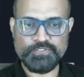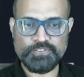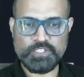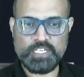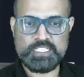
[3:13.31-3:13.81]

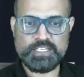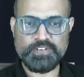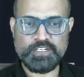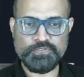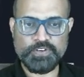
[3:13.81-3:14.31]

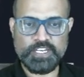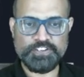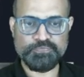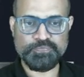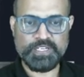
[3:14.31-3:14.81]
375
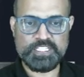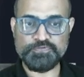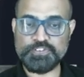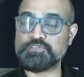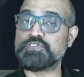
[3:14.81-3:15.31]
plus
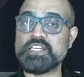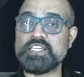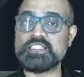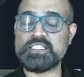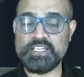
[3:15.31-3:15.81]
15
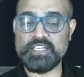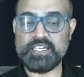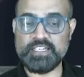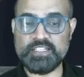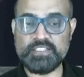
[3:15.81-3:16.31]
is
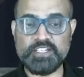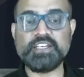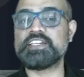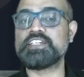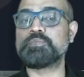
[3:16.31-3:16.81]

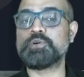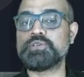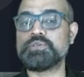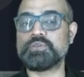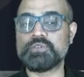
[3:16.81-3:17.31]

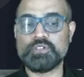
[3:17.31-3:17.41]
390.2.